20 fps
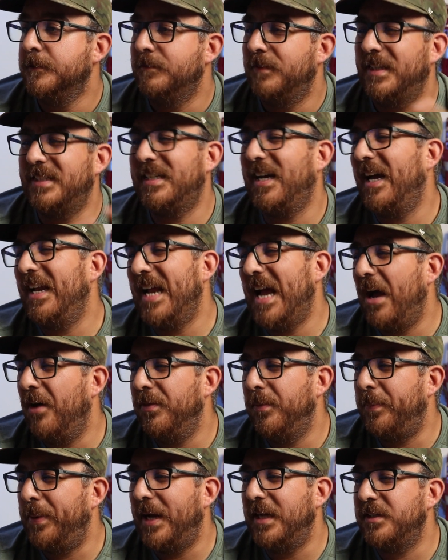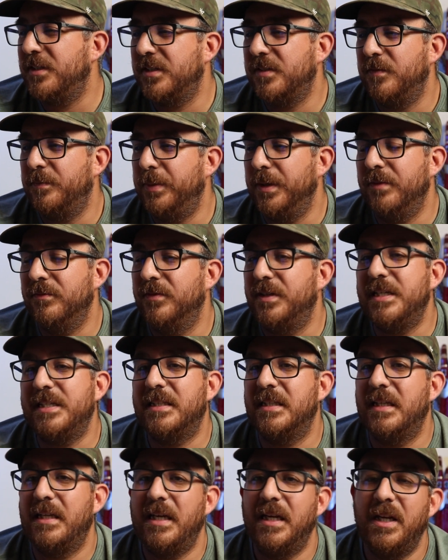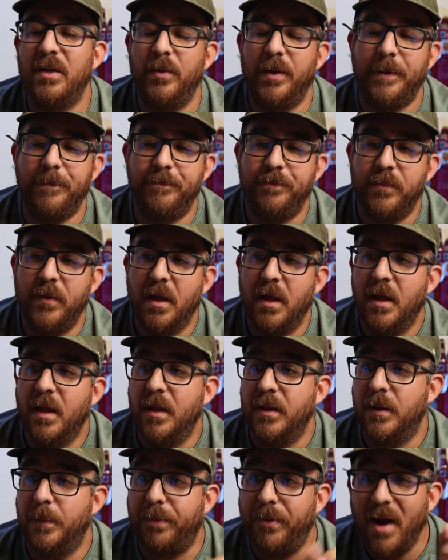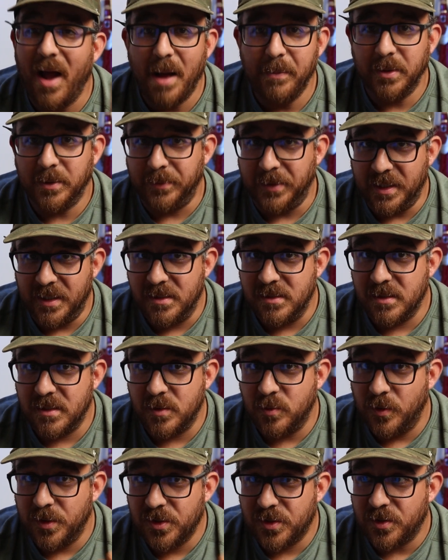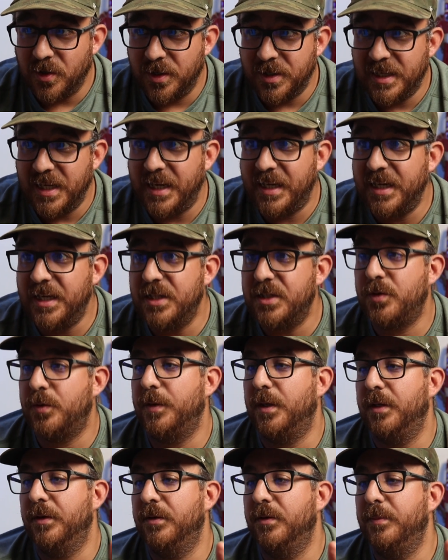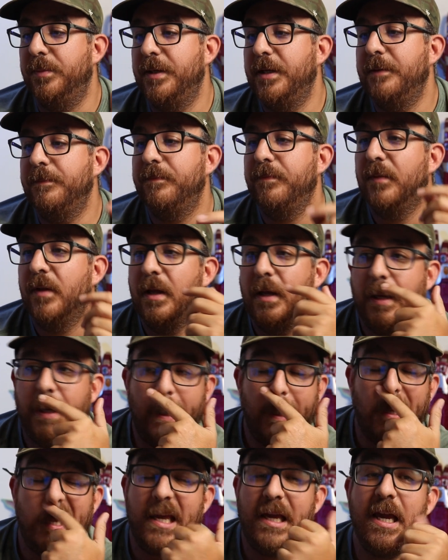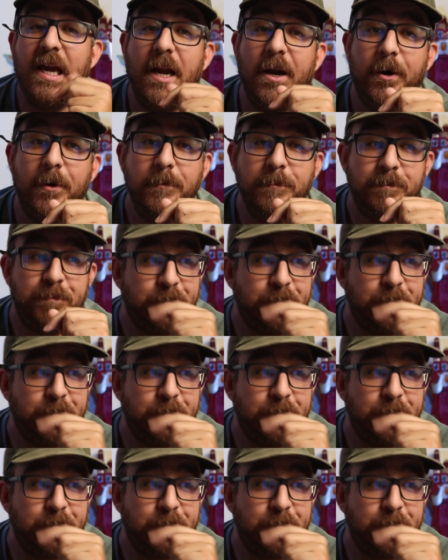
That's kind of how the patches have been recently anyway. The problem is, is when you start digging into it a little bit, here